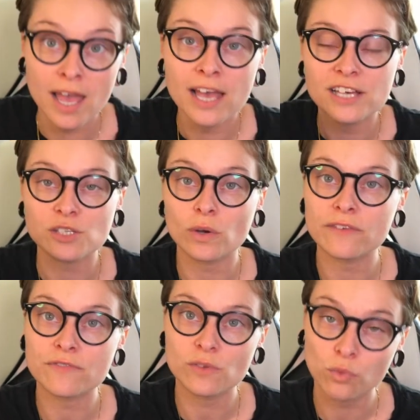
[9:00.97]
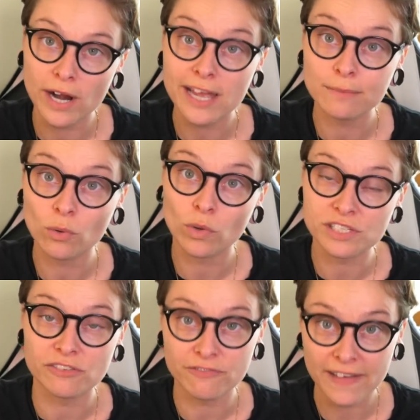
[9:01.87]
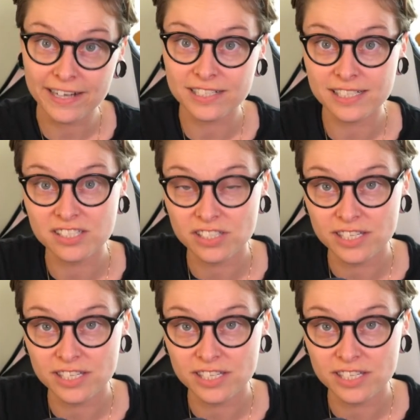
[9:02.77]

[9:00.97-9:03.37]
So if the RAM was in fact seated